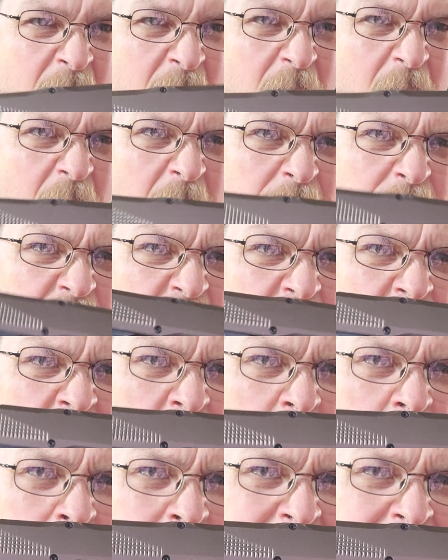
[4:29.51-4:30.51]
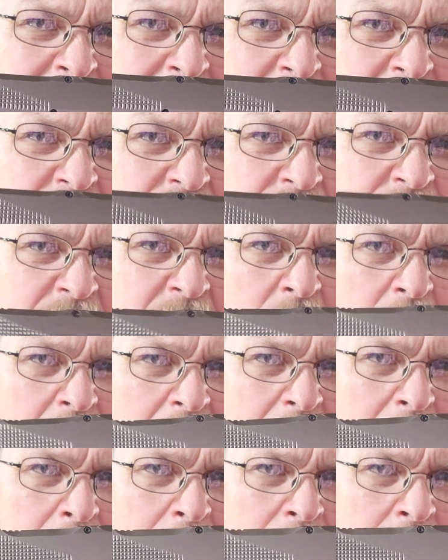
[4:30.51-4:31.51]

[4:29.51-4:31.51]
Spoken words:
of human engineering.